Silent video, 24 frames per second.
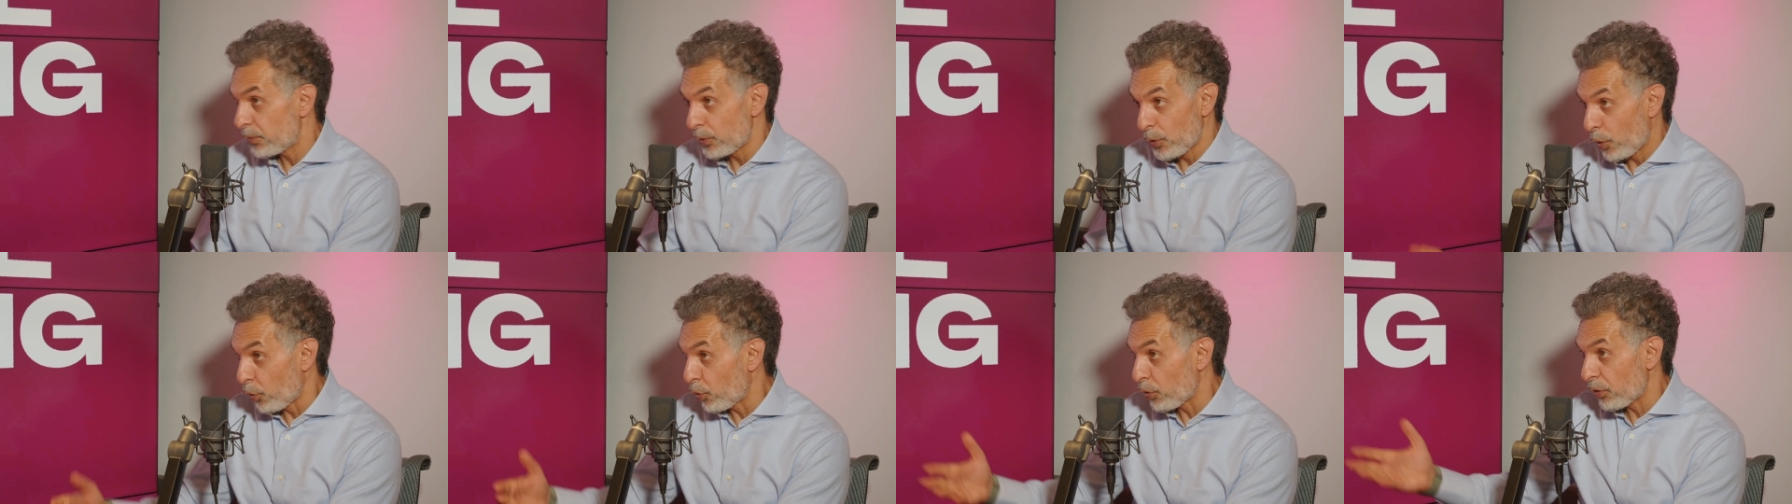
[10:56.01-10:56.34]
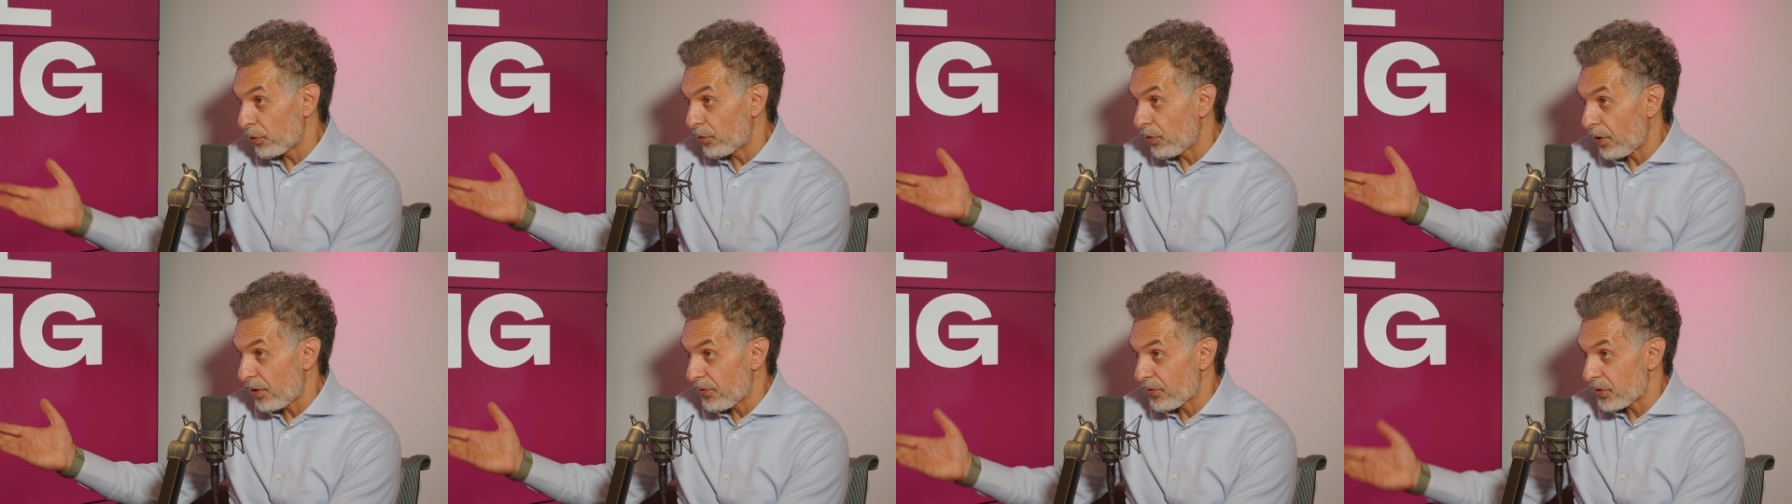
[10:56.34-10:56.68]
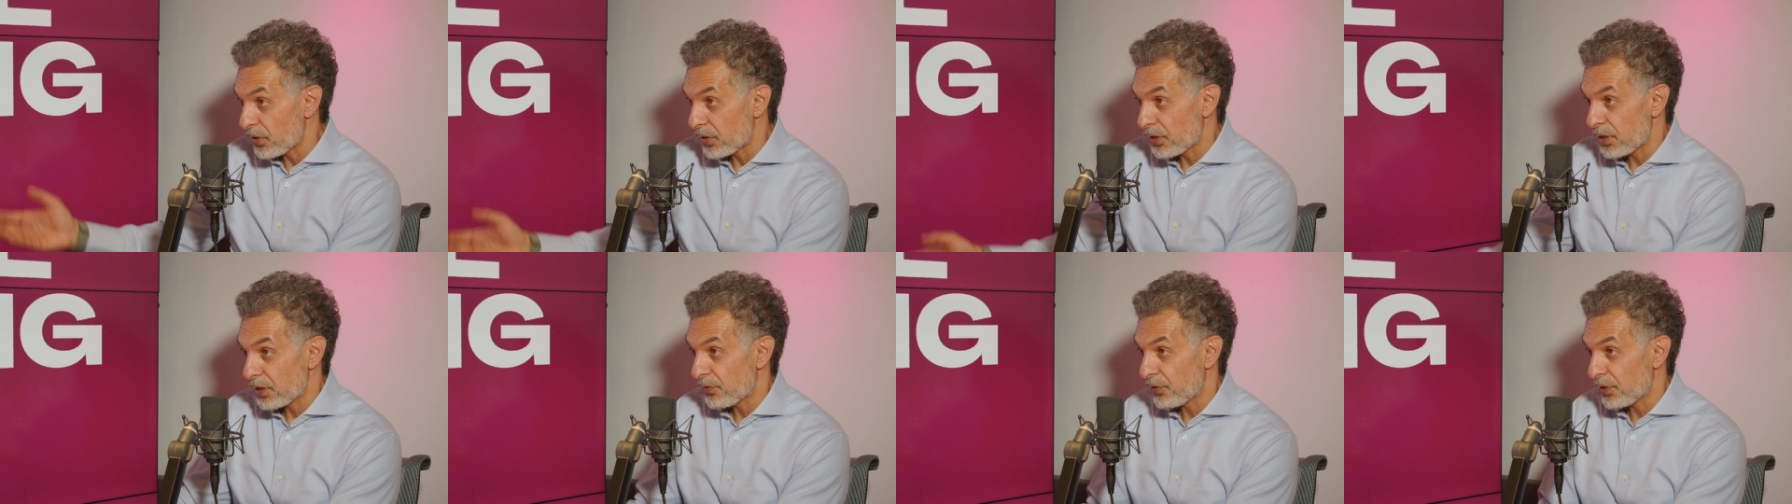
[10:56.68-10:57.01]
local
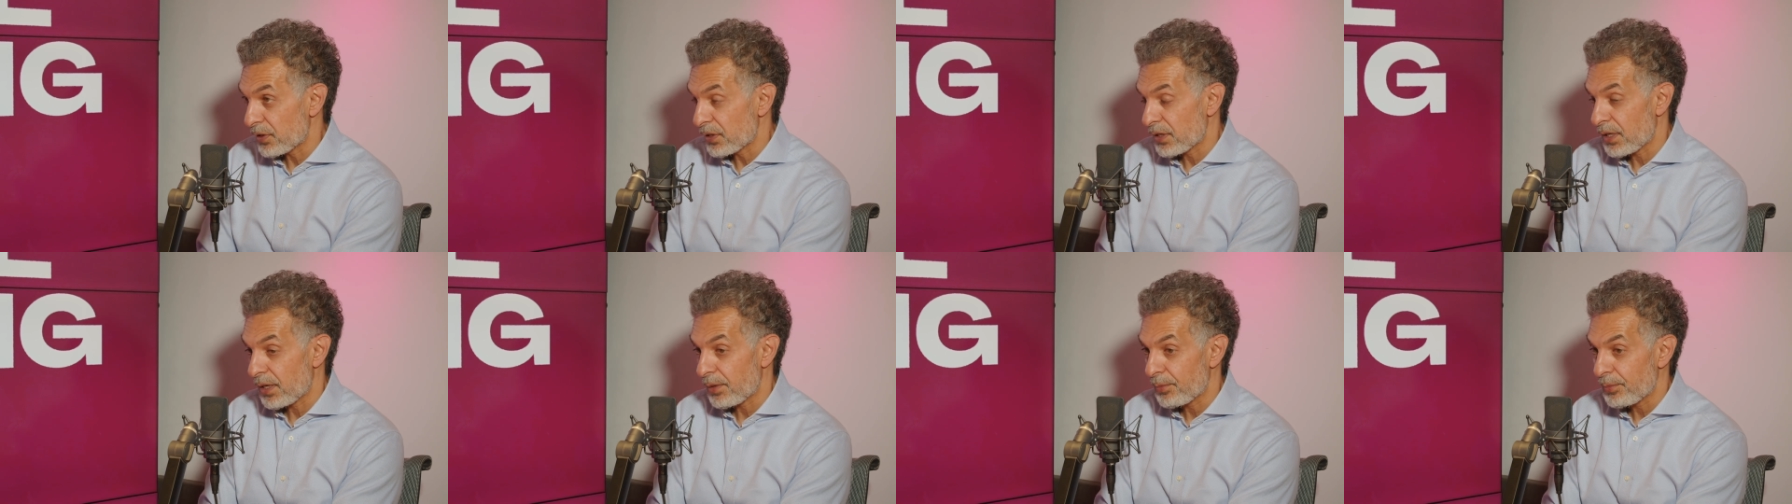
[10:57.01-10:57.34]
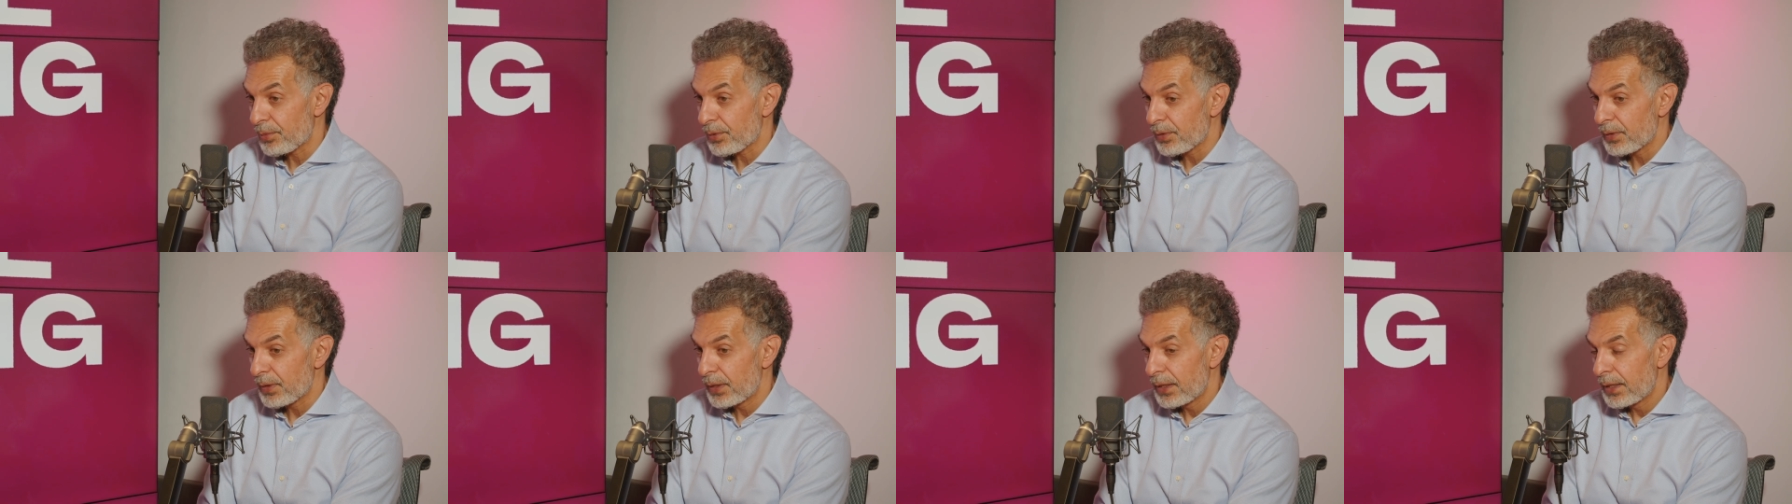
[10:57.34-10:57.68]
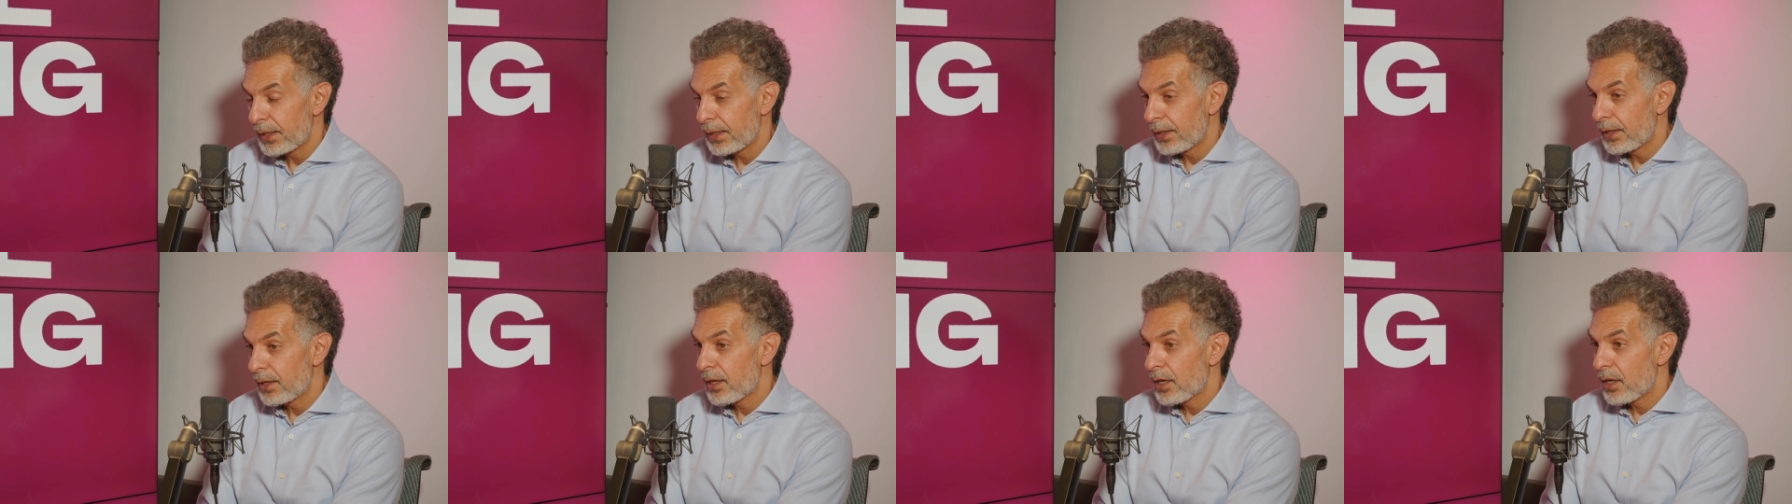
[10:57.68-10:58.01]
grievances, for example,
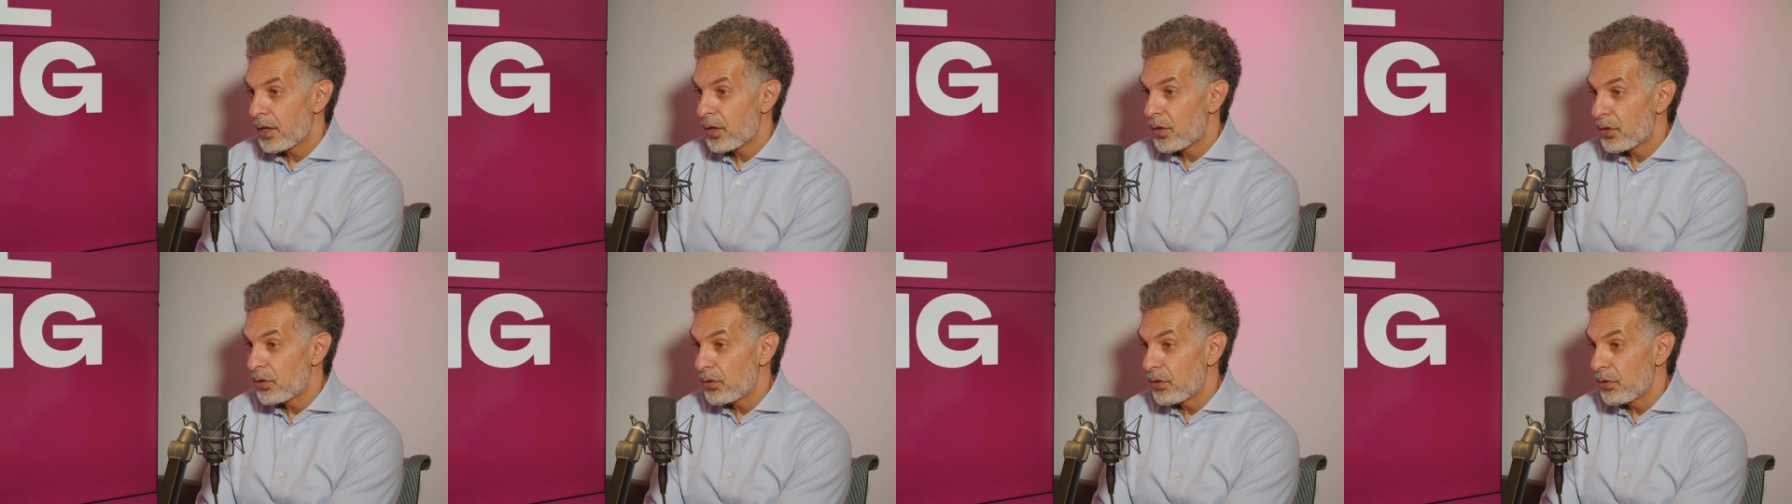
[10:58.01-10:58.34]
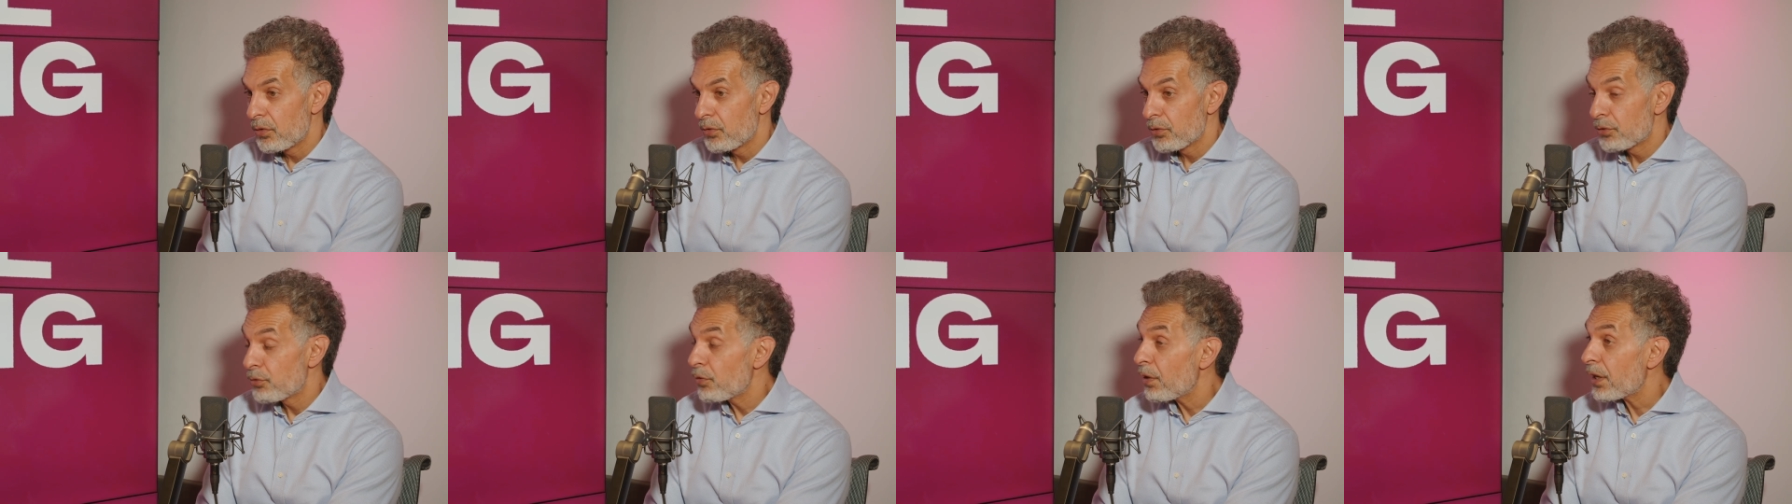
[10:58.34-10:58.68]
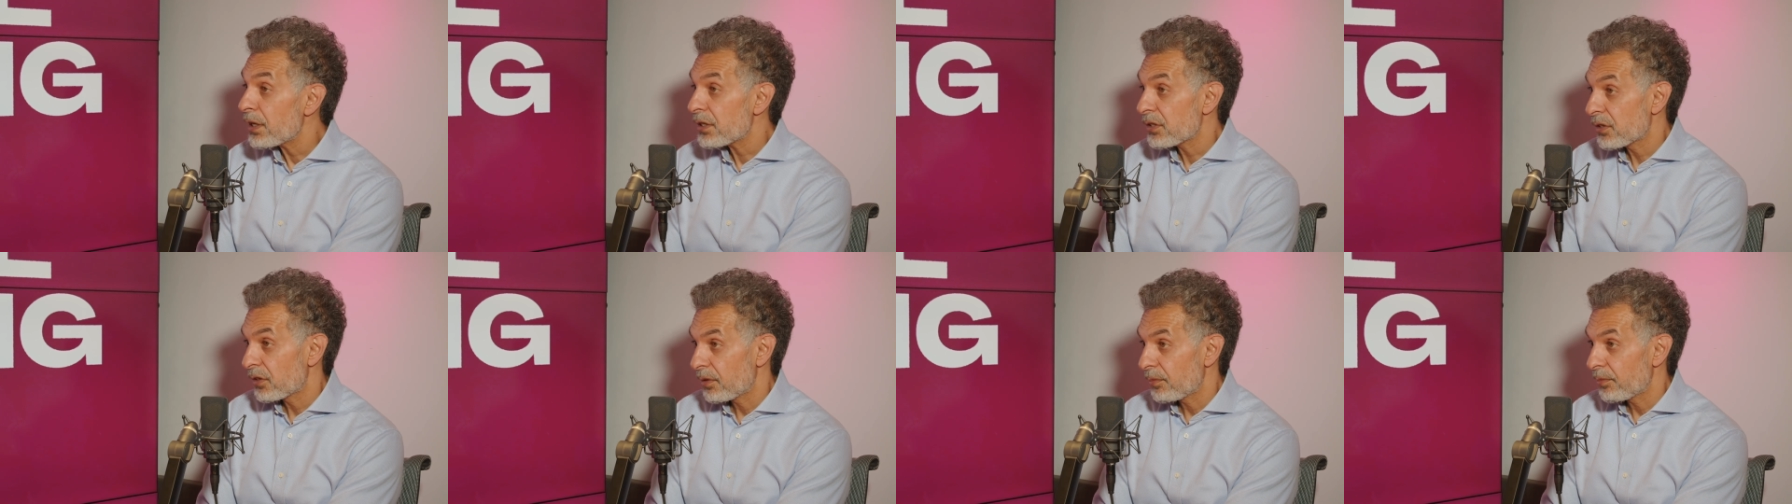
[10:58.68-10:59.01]
you
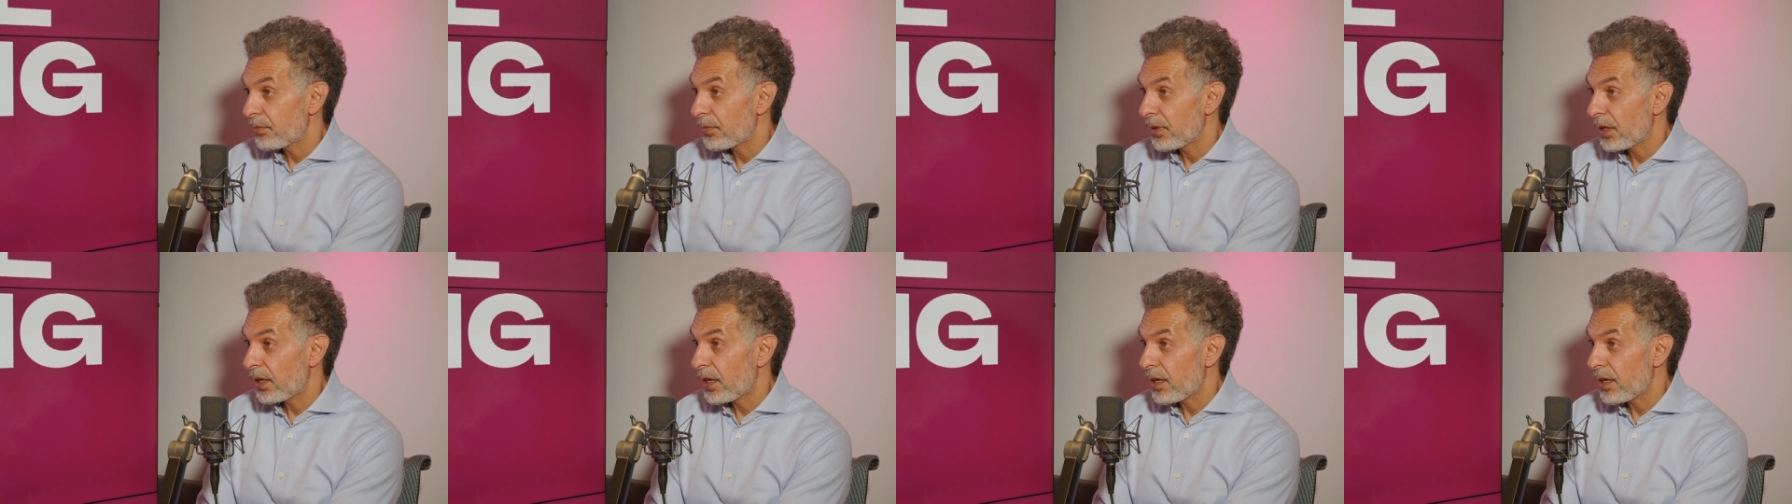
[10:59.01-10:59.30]
address them.